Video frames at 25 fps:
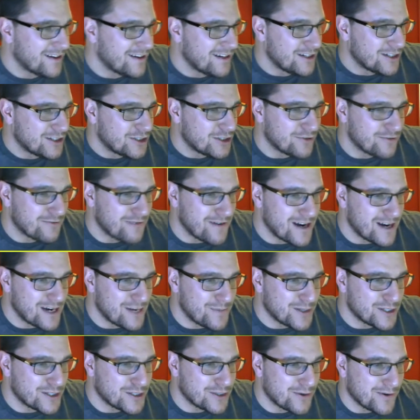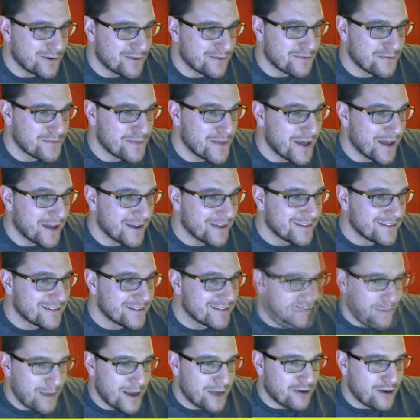Shouldn't really be shooting from there.
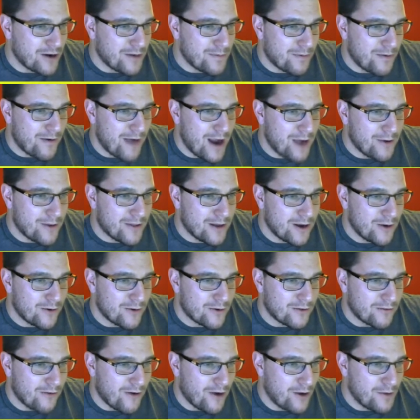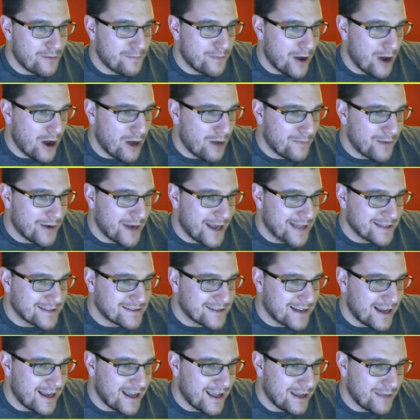Pedro Pereira with a long throw. Barman heads
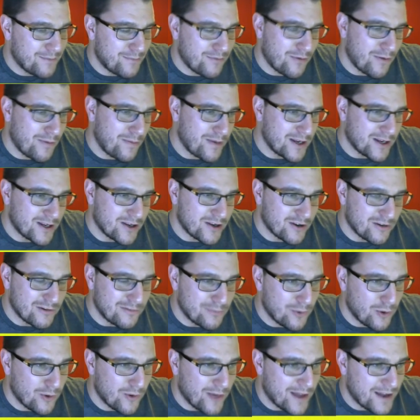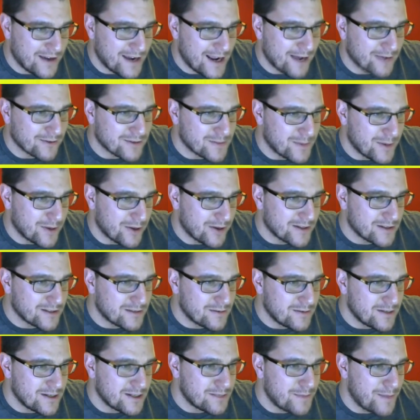clear. He probably could have brought that down, to be honest.
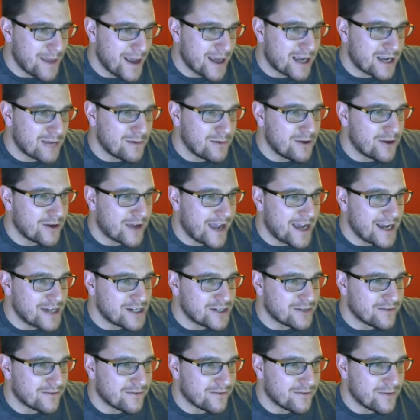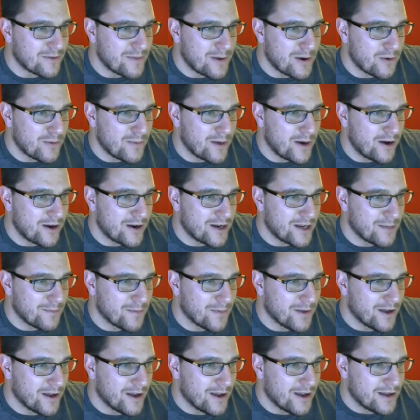Needs better communication from the people behind him.
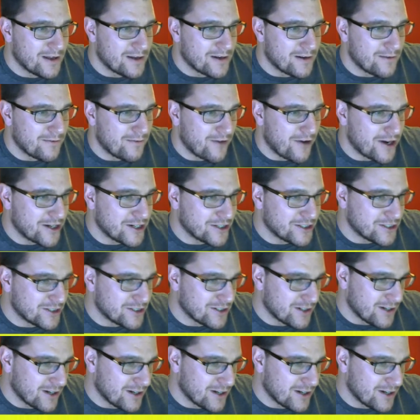De Vrij.